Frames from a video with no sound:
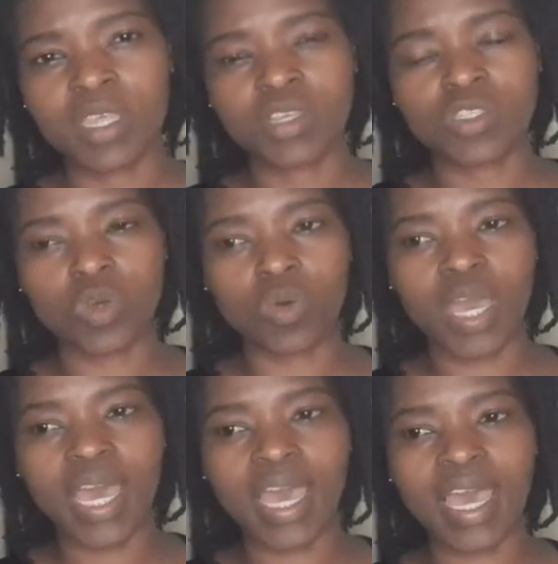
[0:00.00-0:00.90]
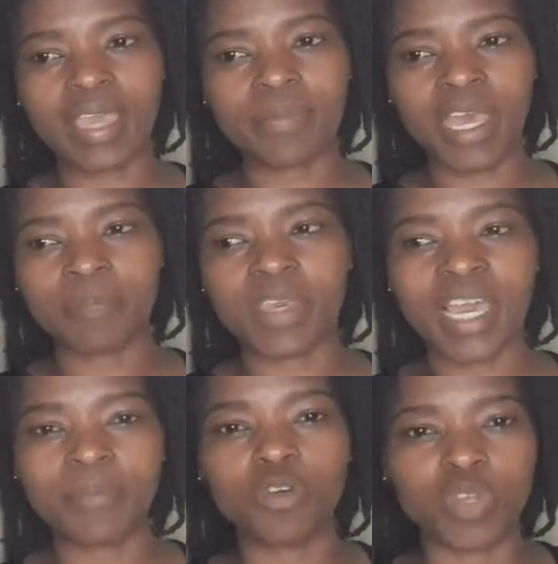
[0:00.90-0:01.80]
So I
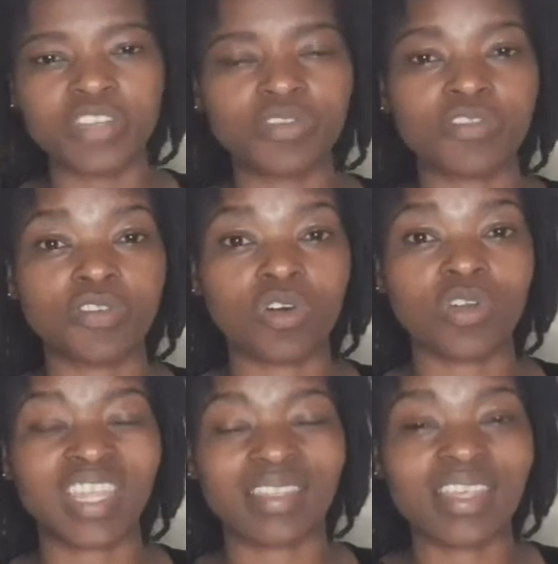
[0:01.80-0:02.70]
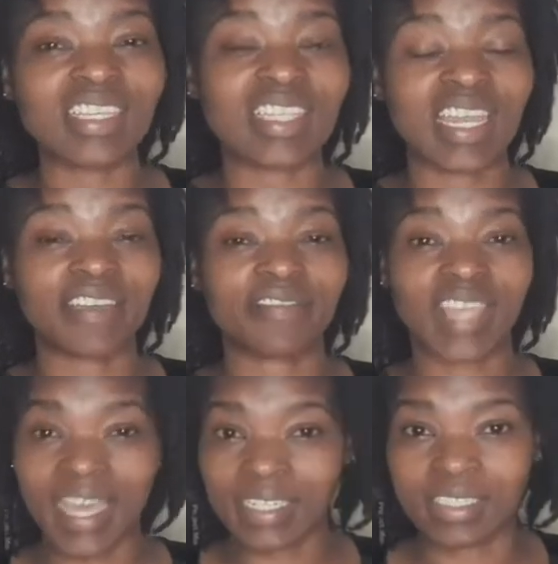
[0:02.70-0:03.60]
become grateful for the things that I've
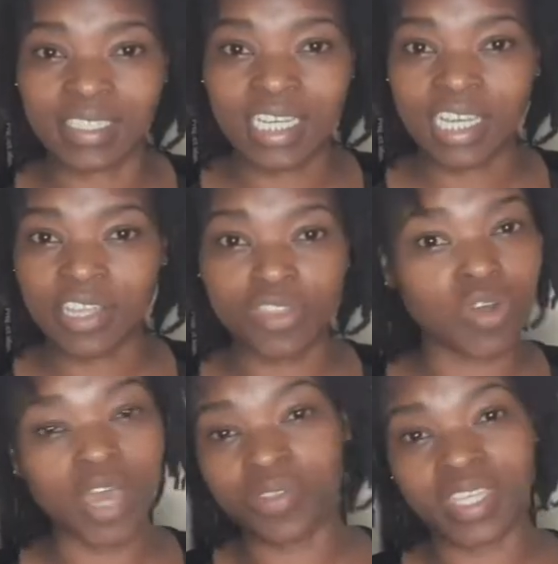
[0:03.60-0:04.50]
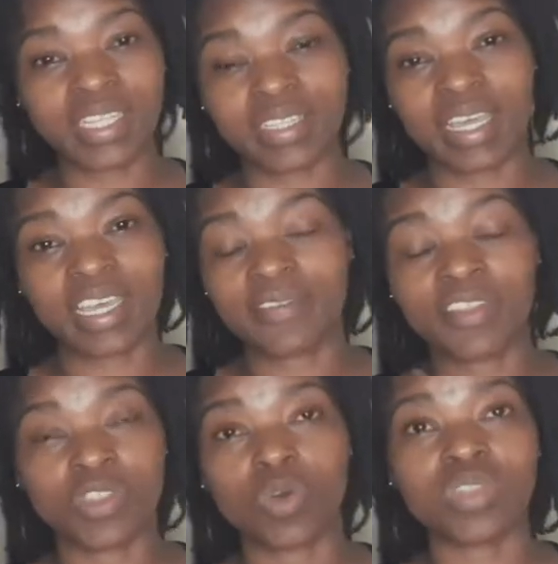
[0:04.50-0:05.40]
done throughout that day,
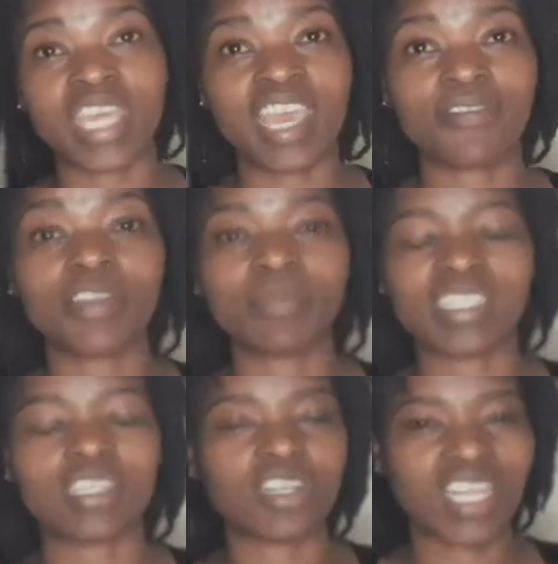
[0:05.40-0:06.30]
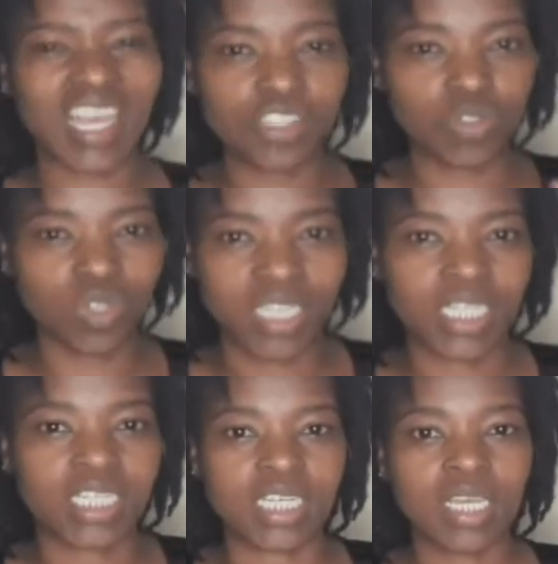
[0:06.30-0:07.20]
even though they haven't materialized
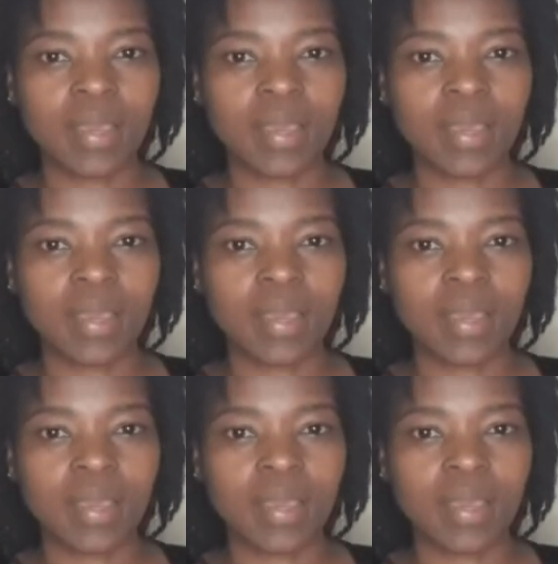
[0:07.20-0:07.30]
already.